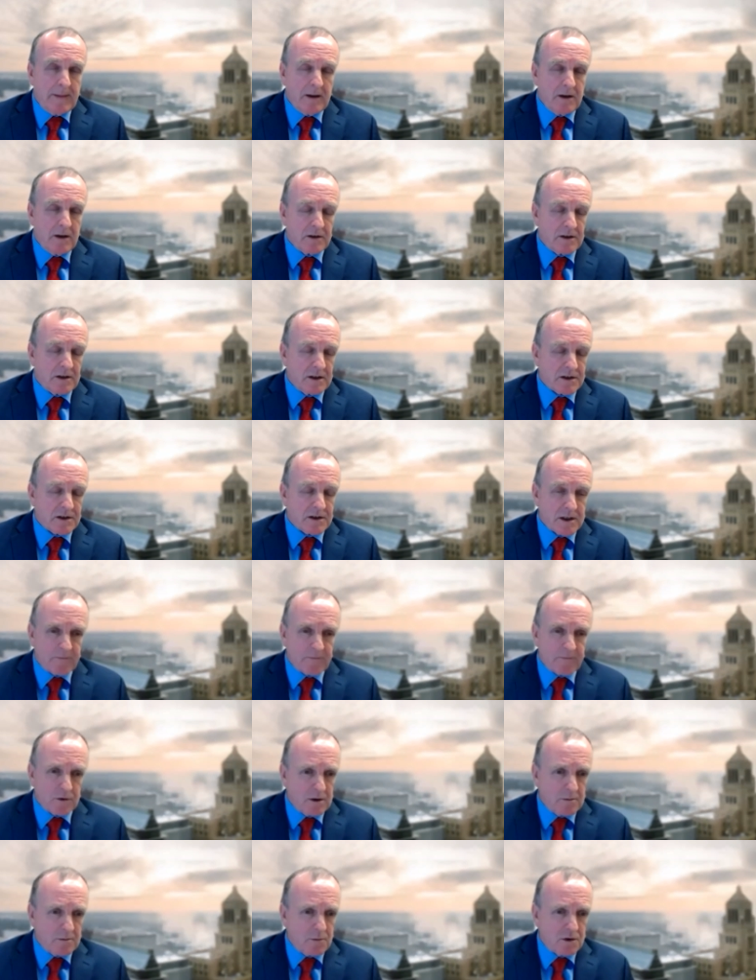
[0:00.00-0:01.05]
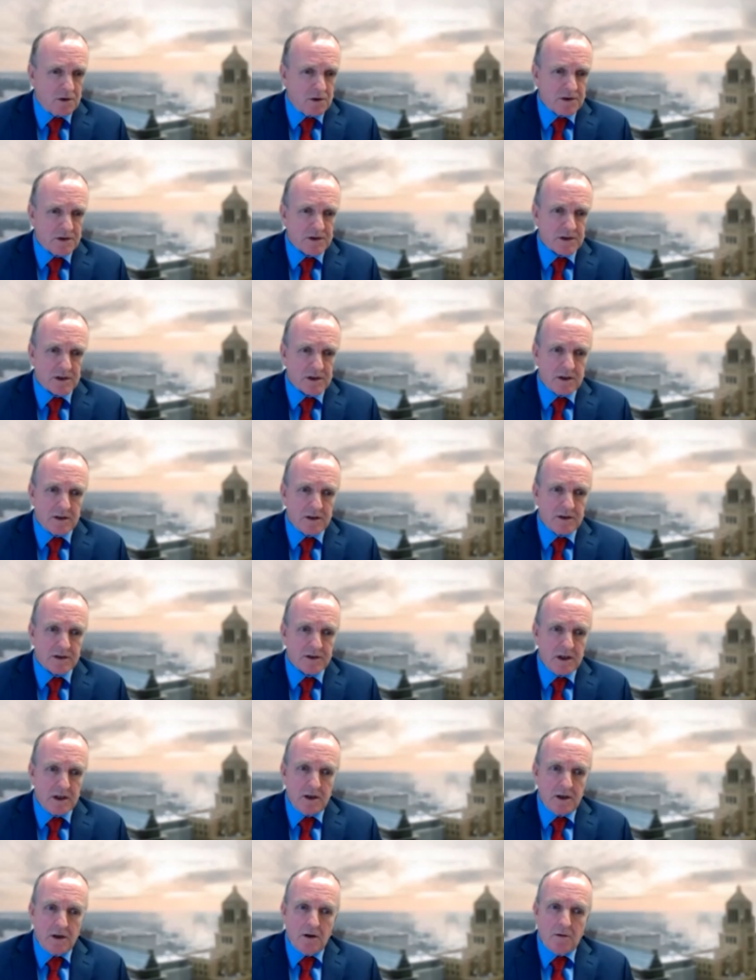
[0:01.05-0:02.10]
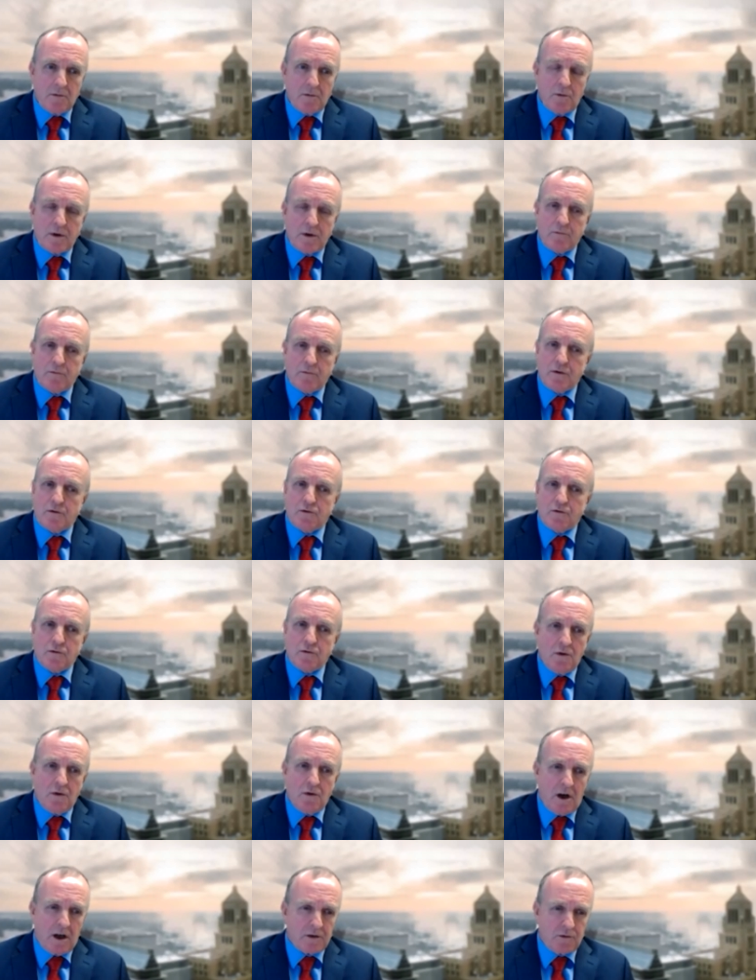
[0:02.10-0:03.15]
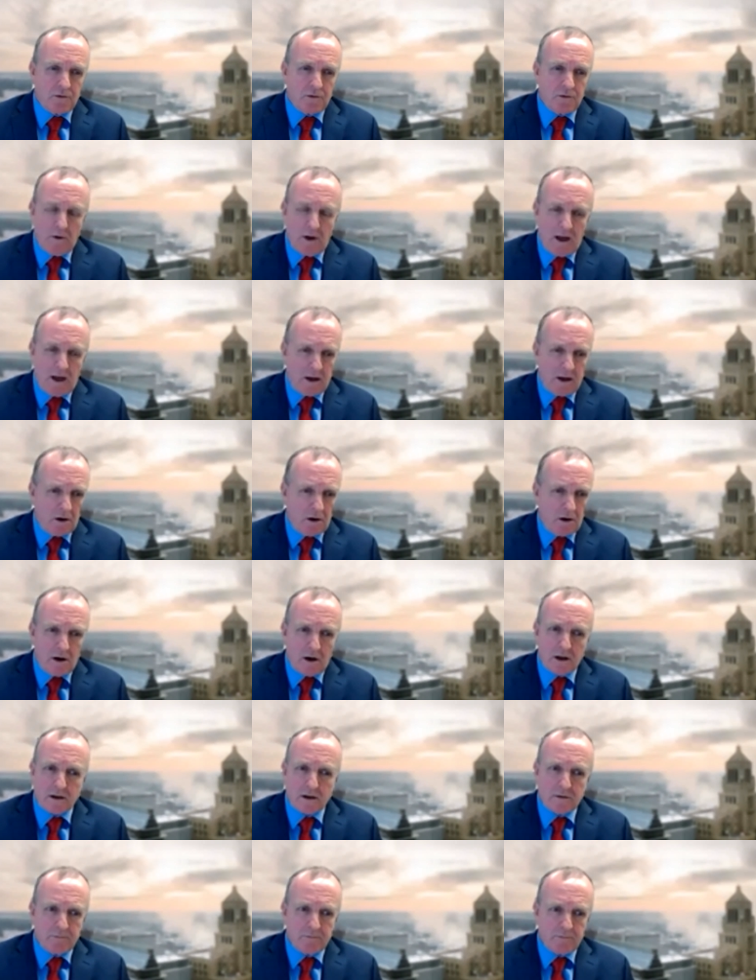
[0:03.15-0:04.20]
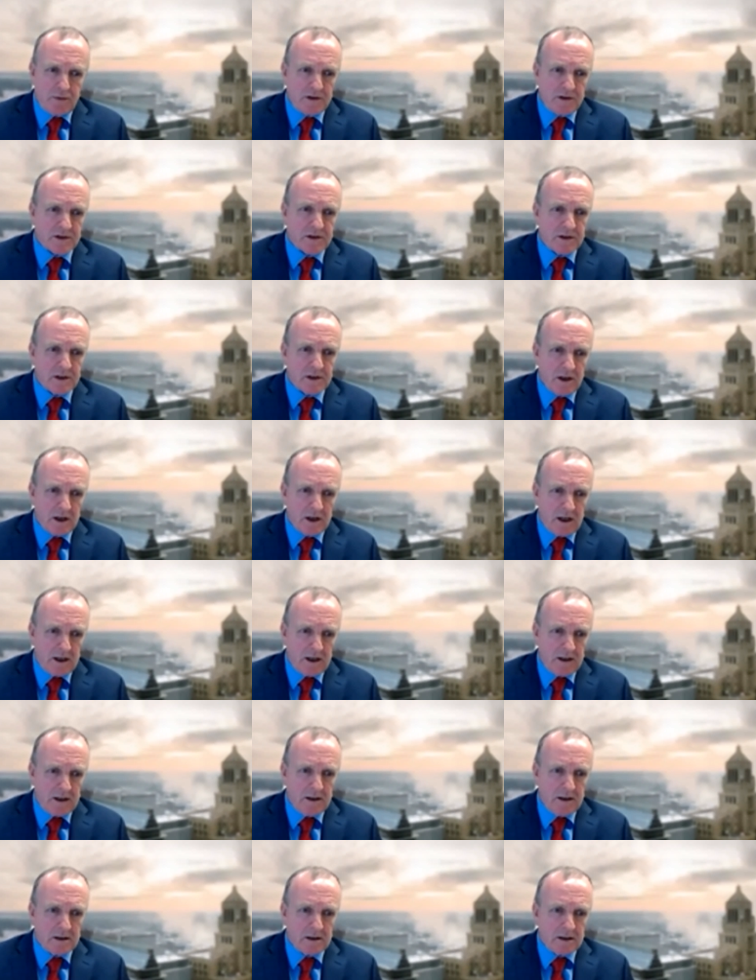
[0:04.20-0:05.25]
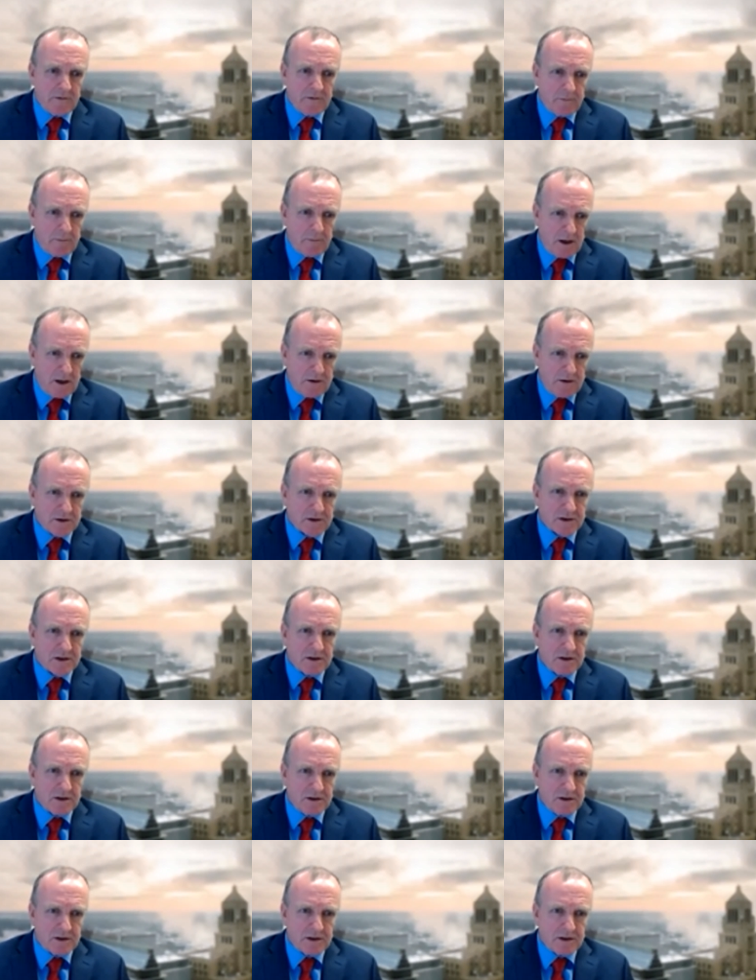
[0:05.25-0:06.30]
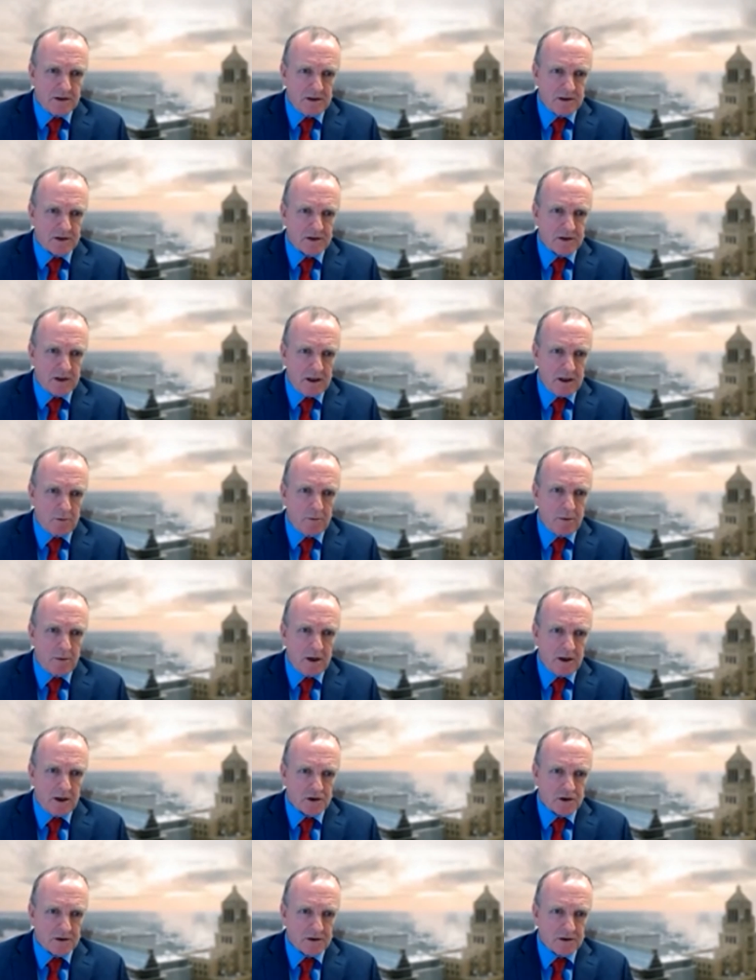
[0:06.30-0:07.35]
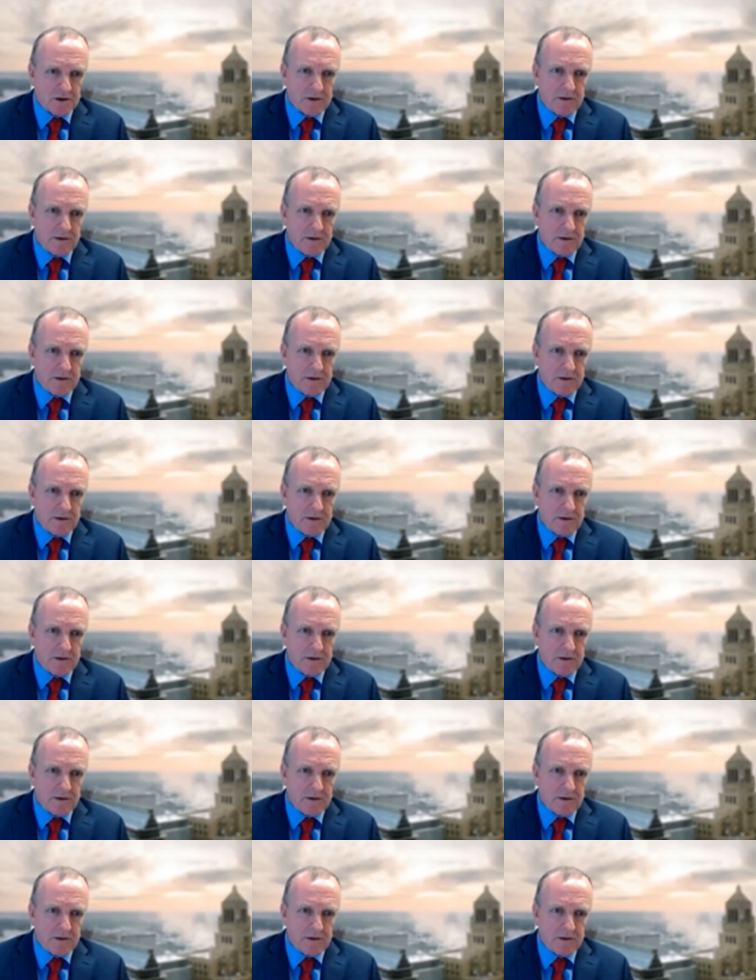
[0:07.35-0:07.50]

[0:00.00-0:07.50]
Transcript: uh, except for in emergencies, we, we do not do ad hoc P C I in left main disease in, in stable patients.